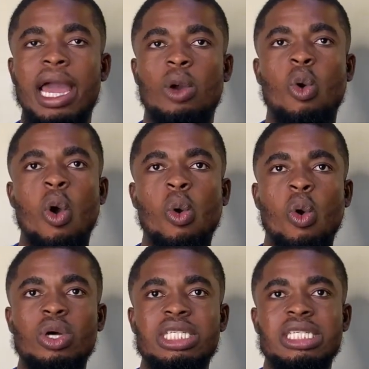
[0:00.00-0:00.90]
core
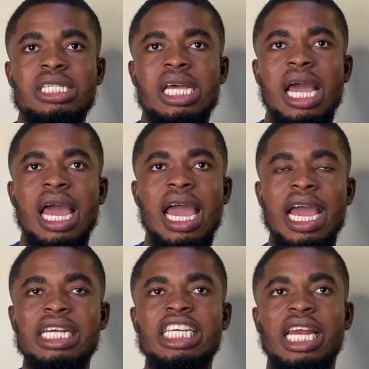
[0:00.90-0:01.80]
courses
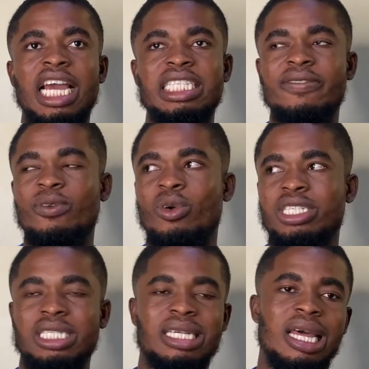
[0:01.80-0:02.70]
and elective
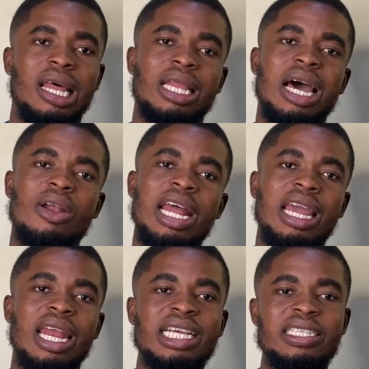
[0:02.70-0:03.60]
courses. Now the
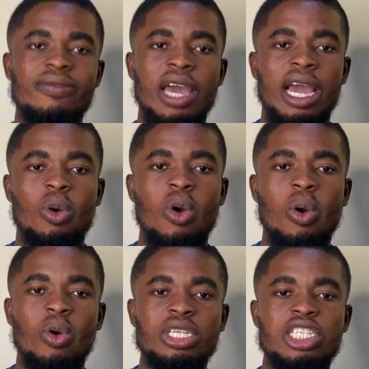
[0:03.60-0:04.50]
elective core
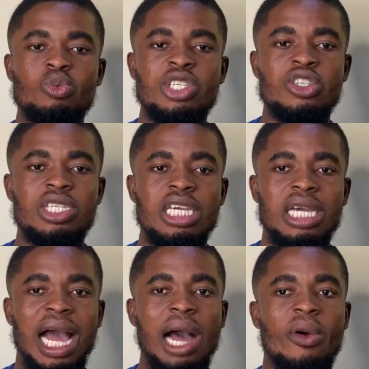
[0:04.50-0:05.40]
courses which you take
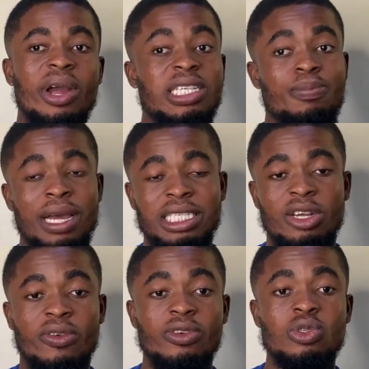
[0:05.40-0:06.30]
are all expected
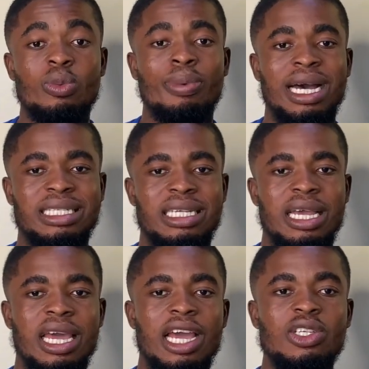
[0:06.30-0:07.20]
of you to pass,
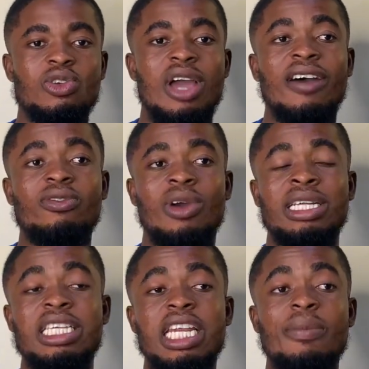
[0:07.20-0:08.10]
and so you have to
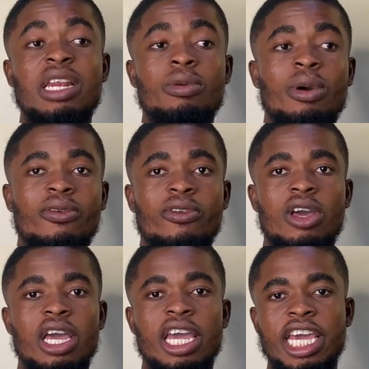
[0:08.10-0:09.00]
attain a minimum of
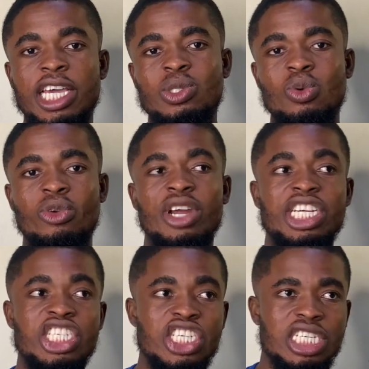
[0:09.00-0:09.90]
A to
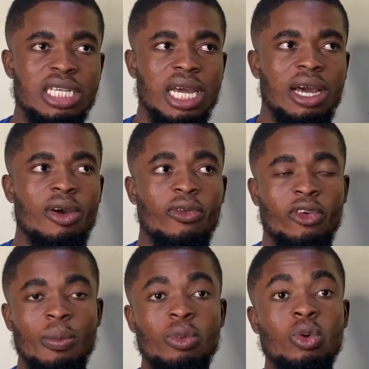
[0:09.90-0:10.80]
grade D
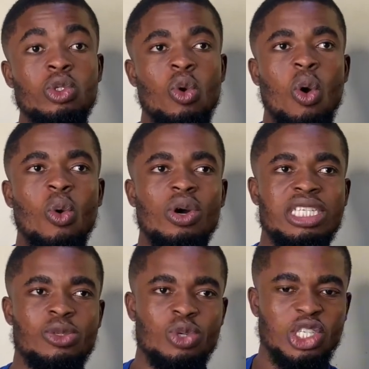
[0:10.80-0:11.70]
from those core
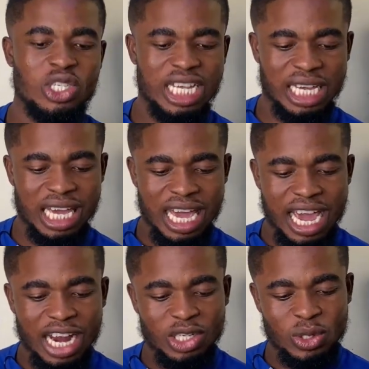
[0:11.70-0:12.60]
courses which you take.
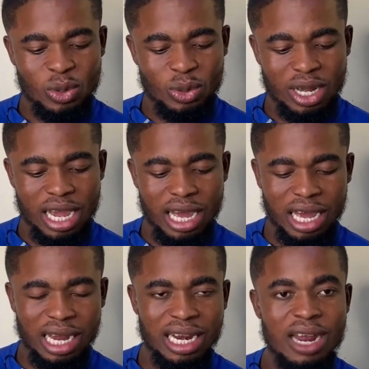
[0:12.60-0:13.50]
And so
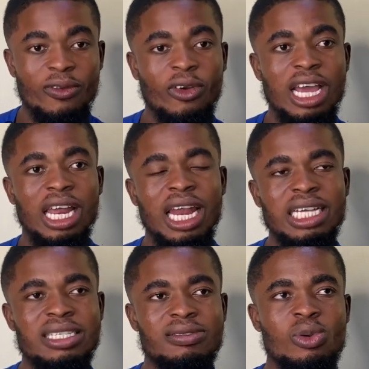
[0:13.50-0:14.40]
then for the
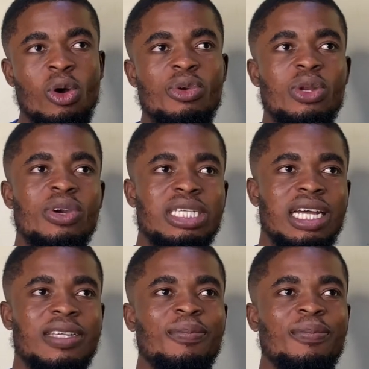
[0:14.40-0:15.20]
elective, so what we do is that